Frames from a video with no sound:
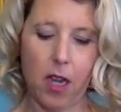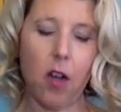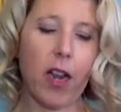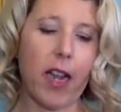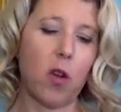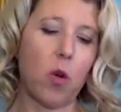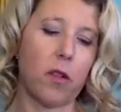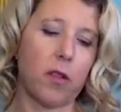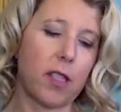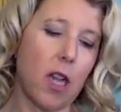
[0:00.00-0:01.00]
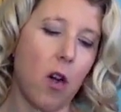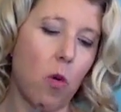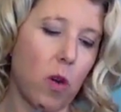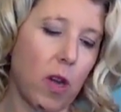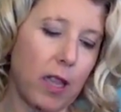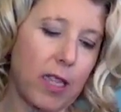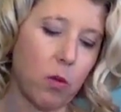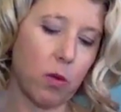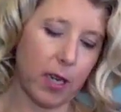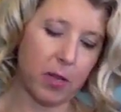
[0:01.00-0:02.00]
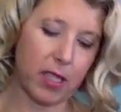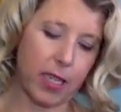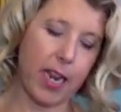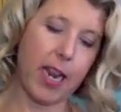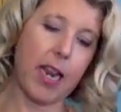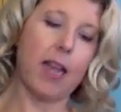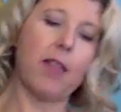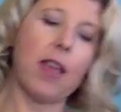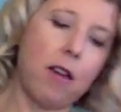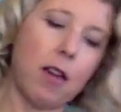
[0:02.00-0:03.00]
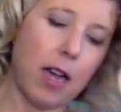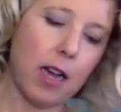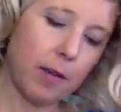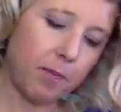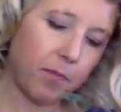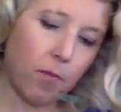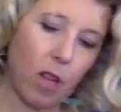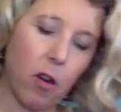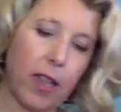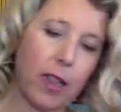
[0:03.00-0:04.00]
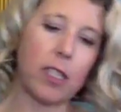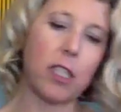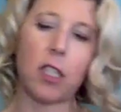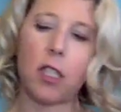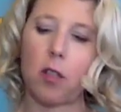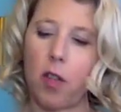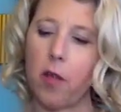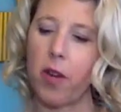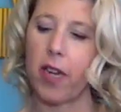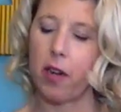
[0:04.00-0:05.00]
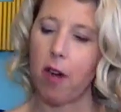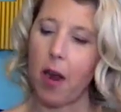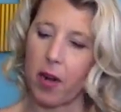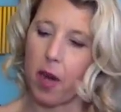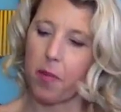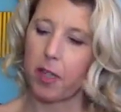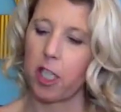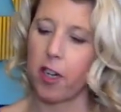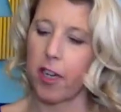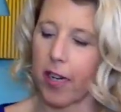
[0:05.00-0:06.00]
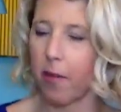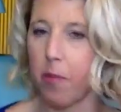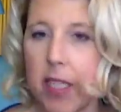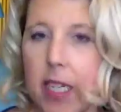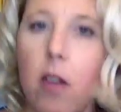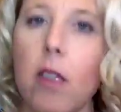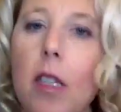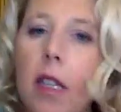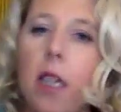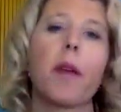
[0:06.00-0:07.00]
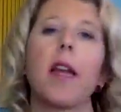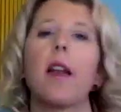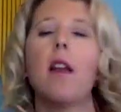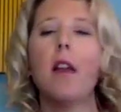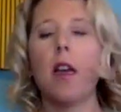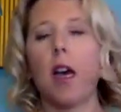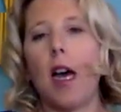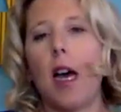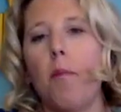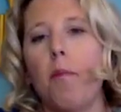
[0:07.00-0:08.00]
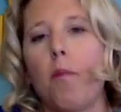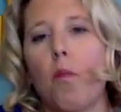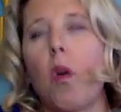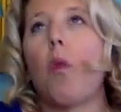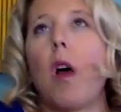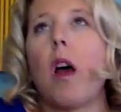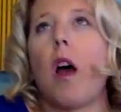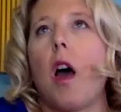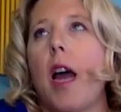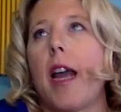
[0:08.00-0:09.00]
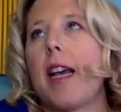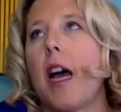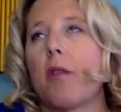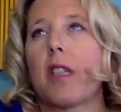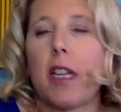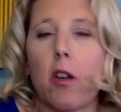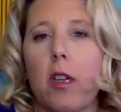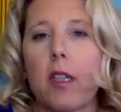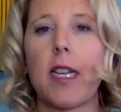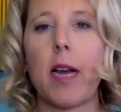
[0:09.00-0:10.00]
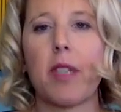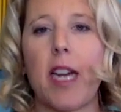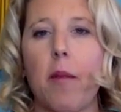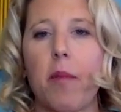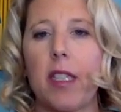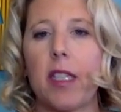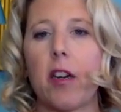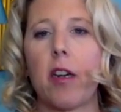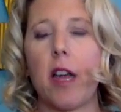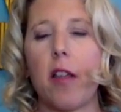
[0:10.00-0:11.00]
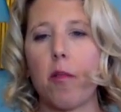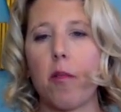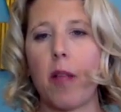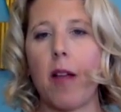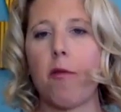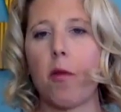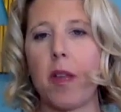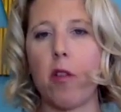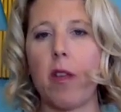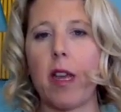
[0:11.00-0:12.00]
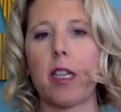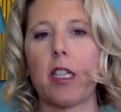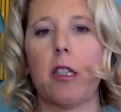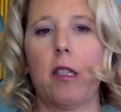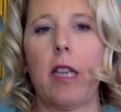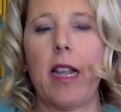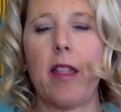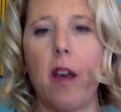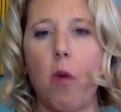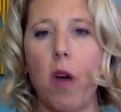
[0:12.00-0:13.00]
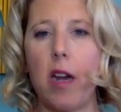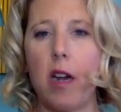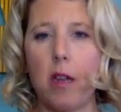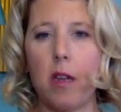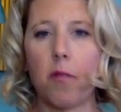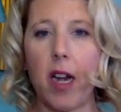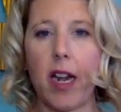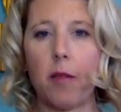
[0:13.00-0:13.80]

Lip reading: Okay, cool. So at least 1 time a day. And then, okay, and then we need to wrap it up and share your gift, but tell us a little bit, I was going to go into Snapchat, but is there another platform that you think is just like the one right now?